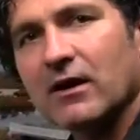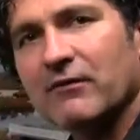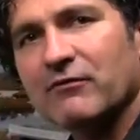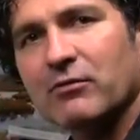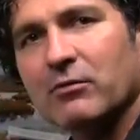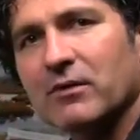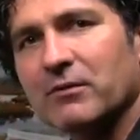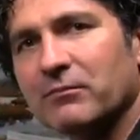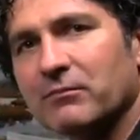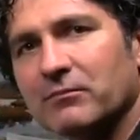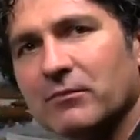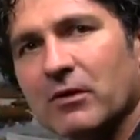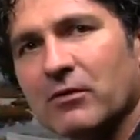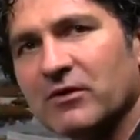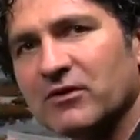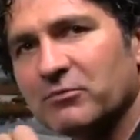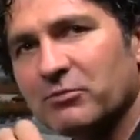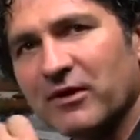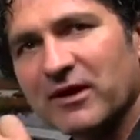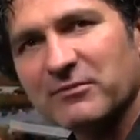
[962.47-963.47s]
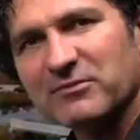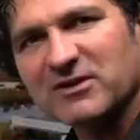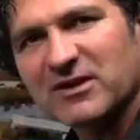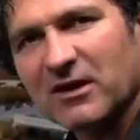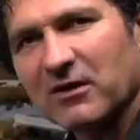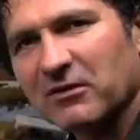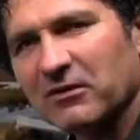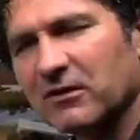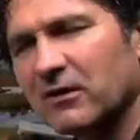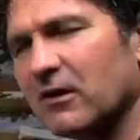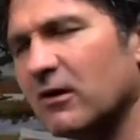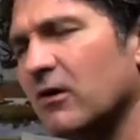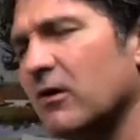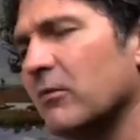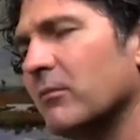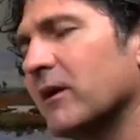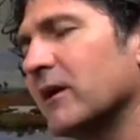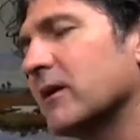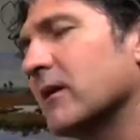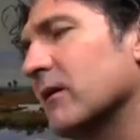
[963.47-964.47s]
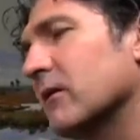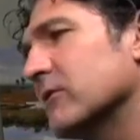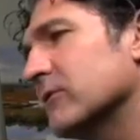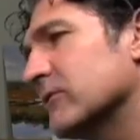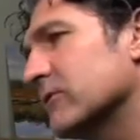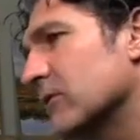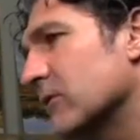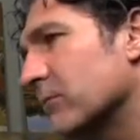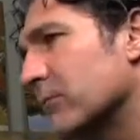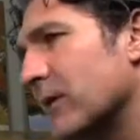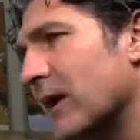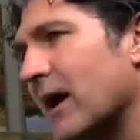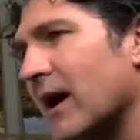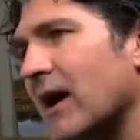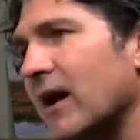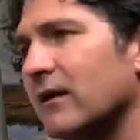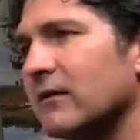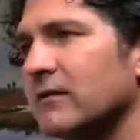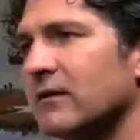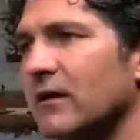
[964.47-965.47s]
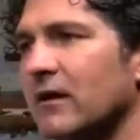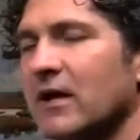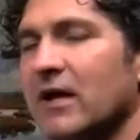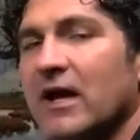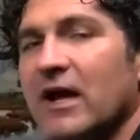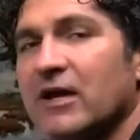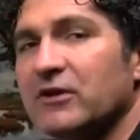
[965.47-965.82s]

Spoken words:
Everyone always blames color. Oh, my color's so bad.